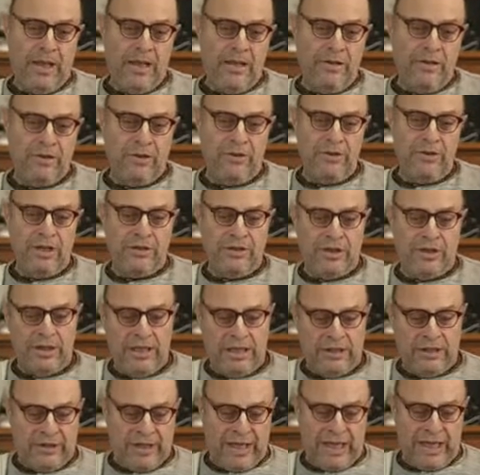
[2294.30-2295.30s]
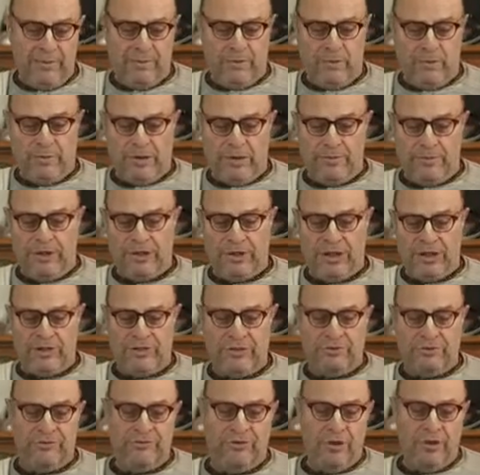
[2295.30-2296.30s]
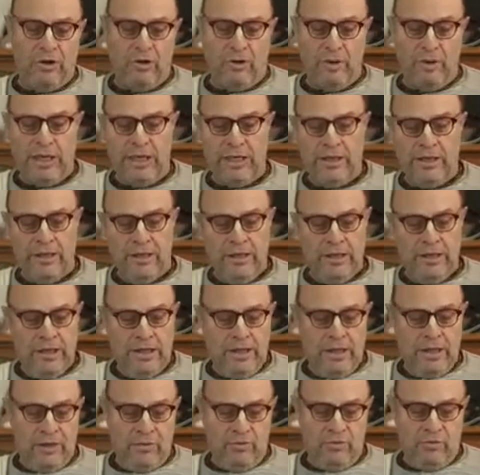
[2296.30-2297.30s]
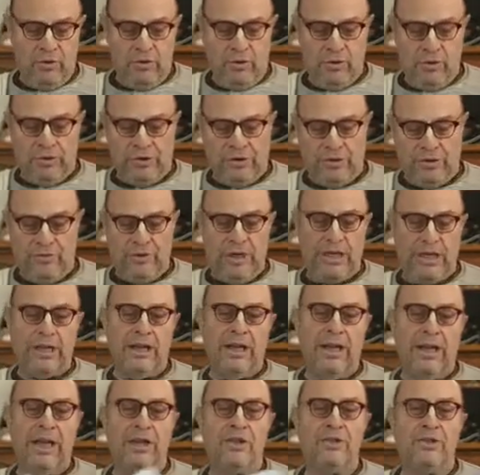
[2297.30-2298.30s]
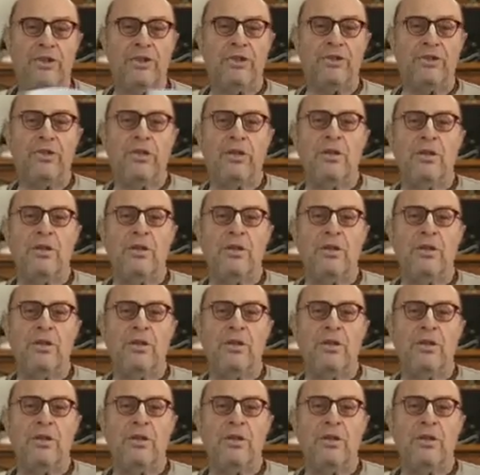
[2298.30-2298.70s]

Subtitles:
So that's an example, Prabhupada says, of following rules and regulations